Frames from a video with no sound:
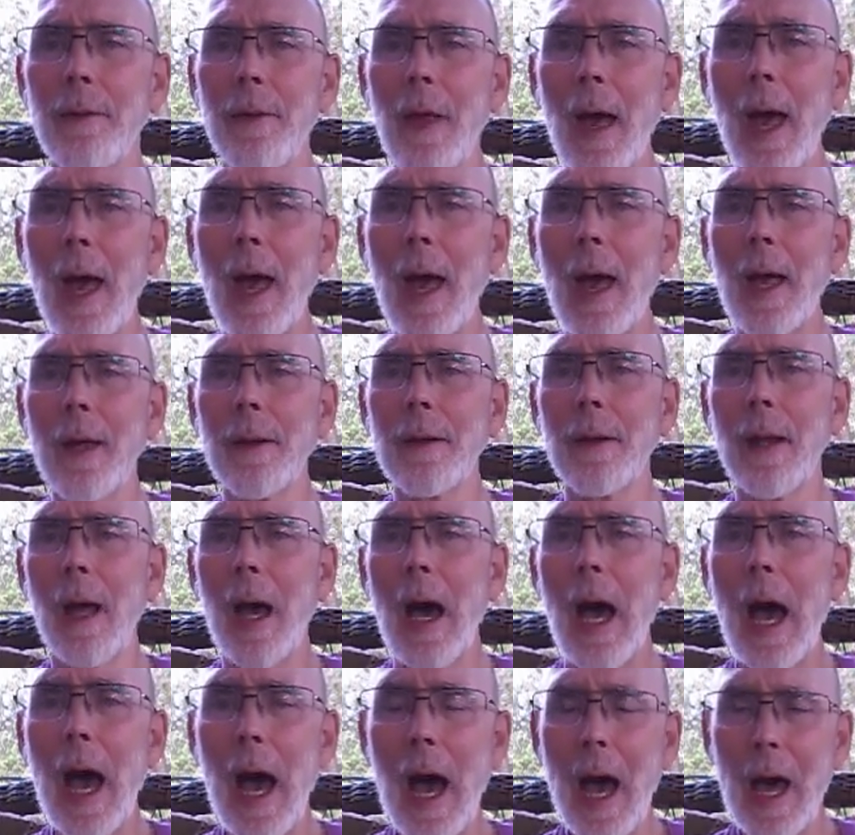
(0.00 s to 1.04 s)
that
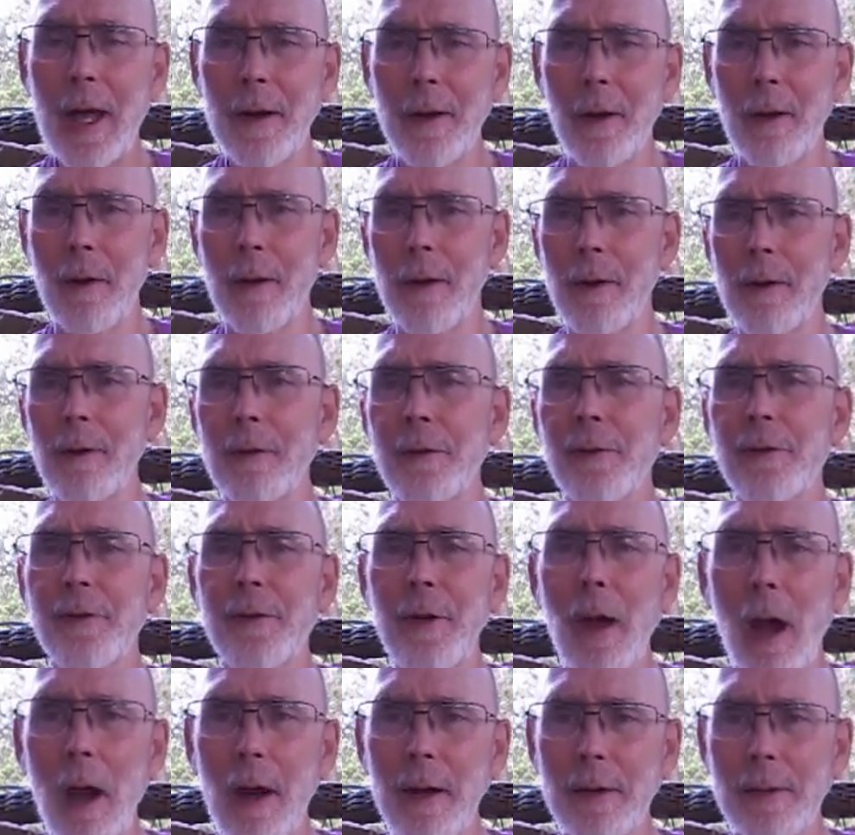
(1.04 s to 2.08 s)
honors
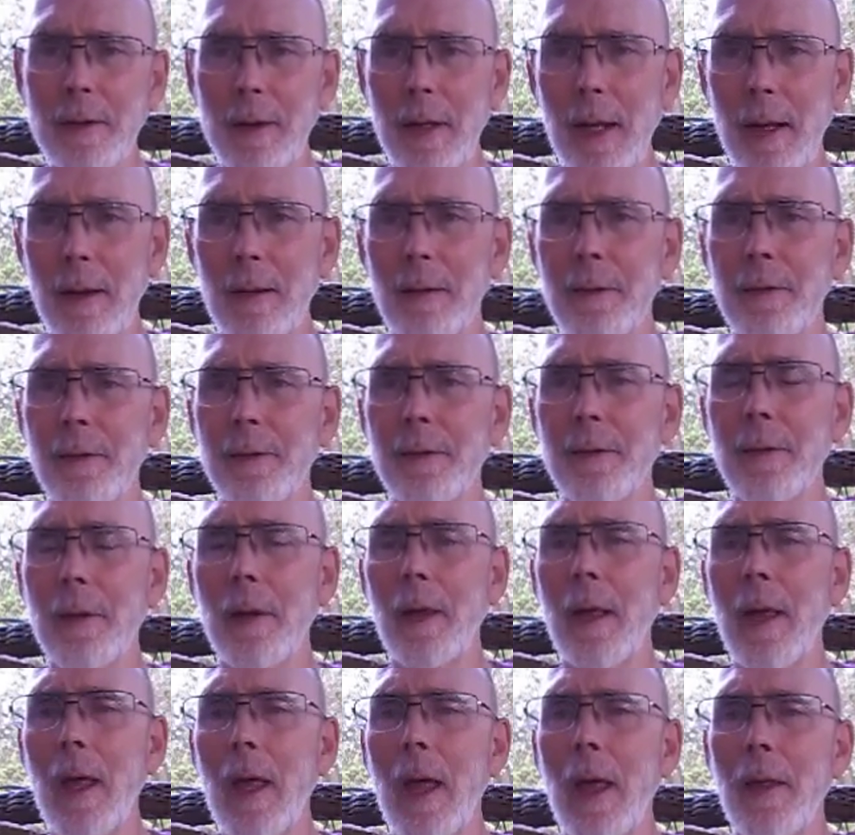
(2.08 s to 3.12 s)
darkness,
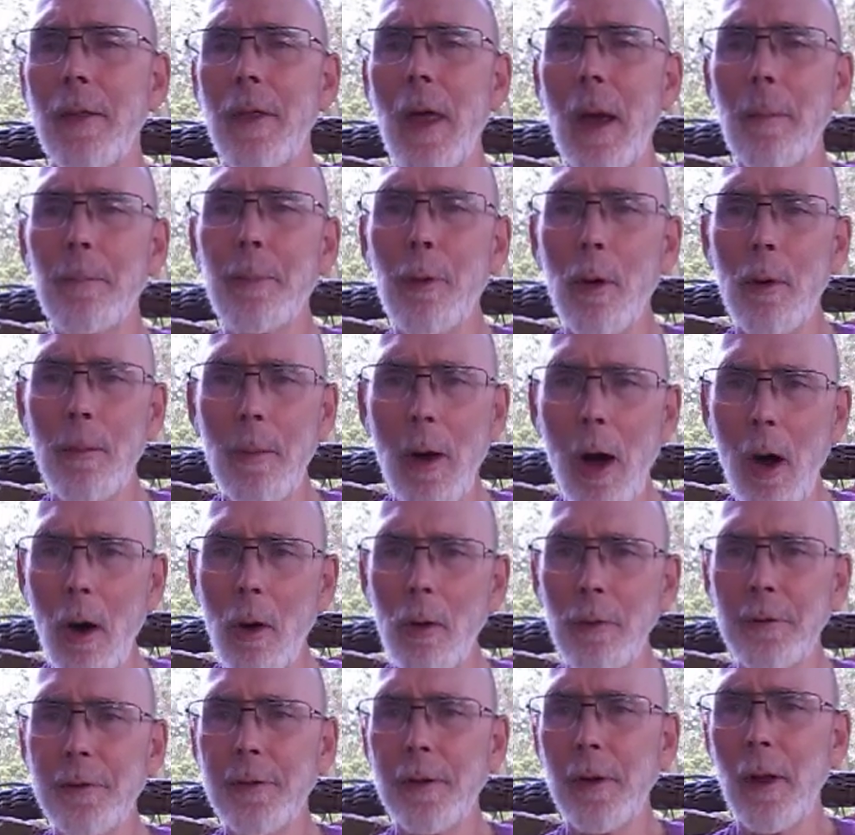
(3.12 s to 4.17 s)
that
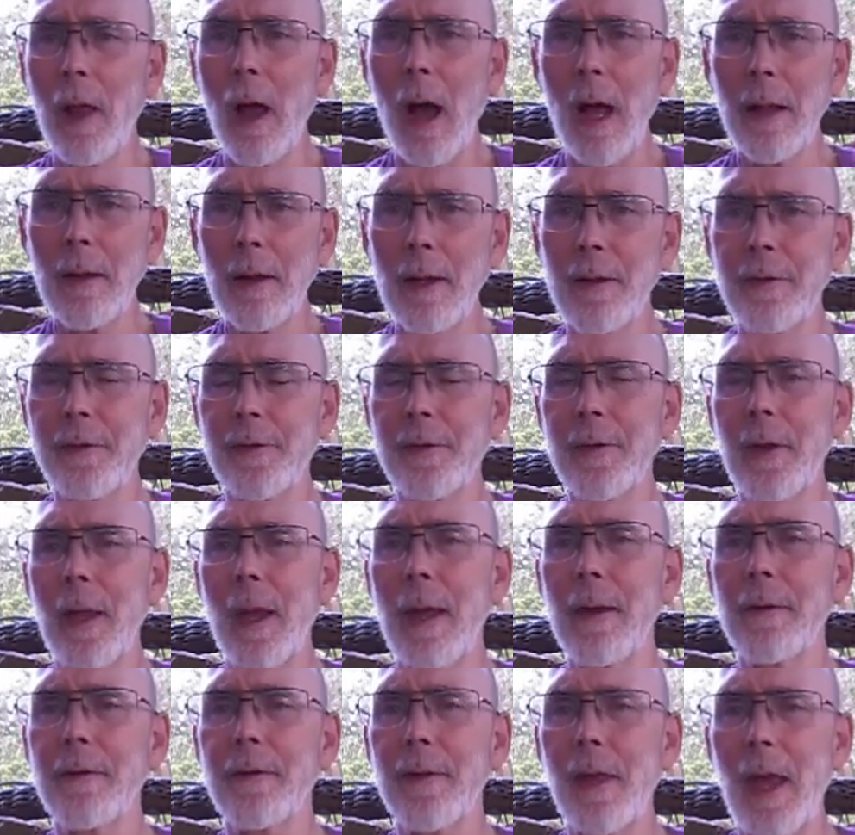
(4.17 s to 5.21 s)
promotes
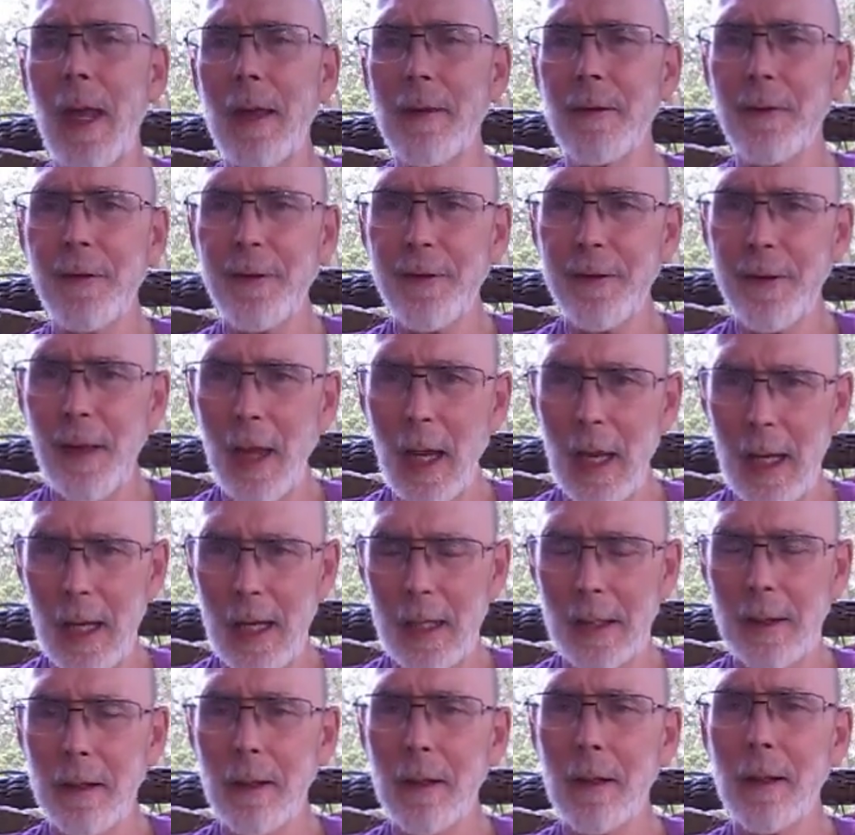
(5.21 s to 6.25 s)
lawlessness and
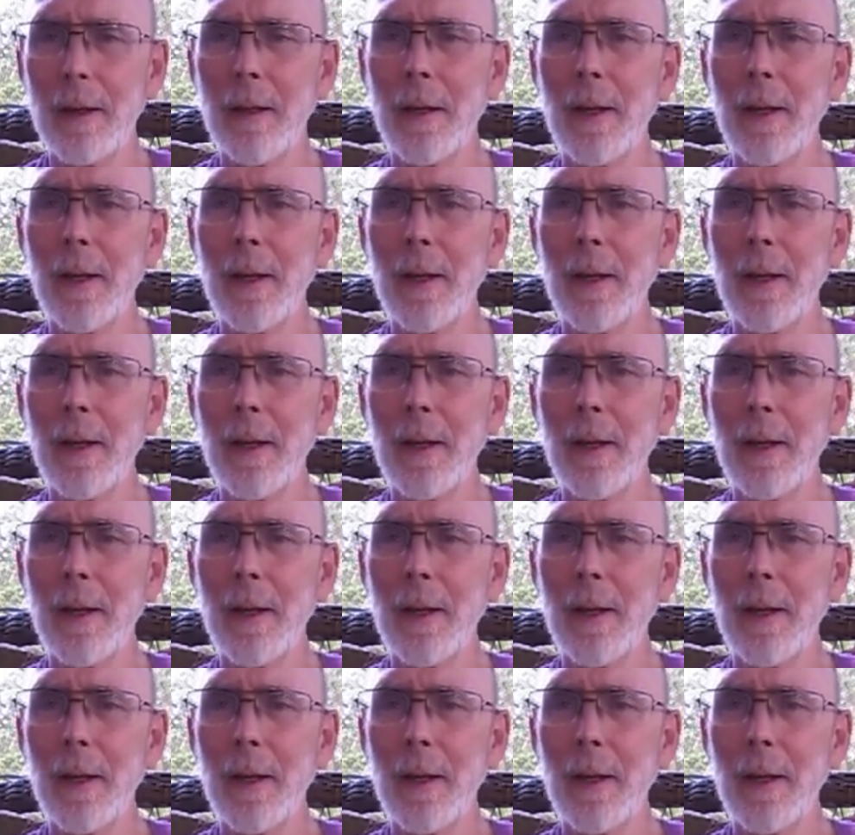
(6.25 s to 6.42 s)
sin,